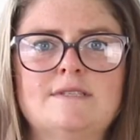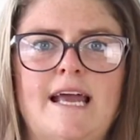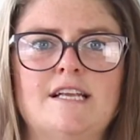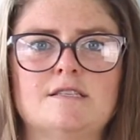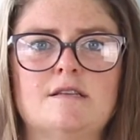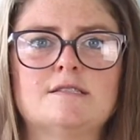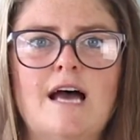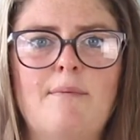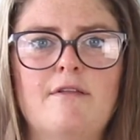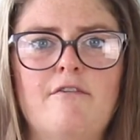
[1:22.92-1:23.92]
stage is the
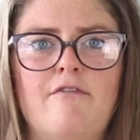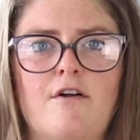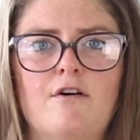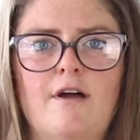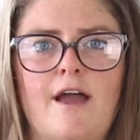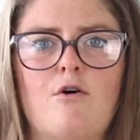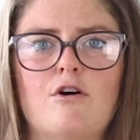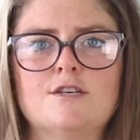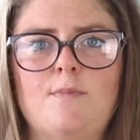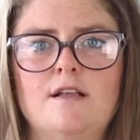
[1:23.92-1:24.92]
top of the funnel and
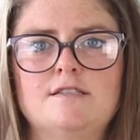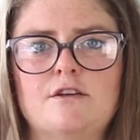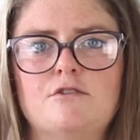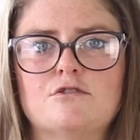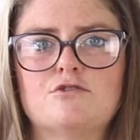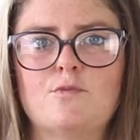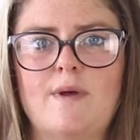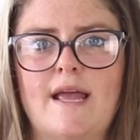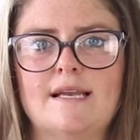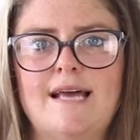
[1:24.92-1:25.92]
corresponds to users who
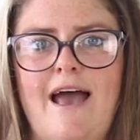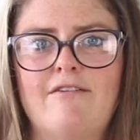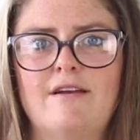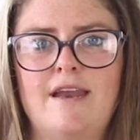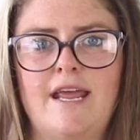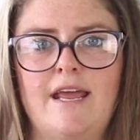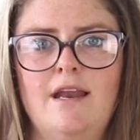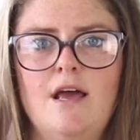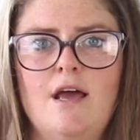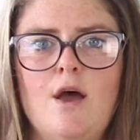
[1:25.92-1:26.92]
begin to have a need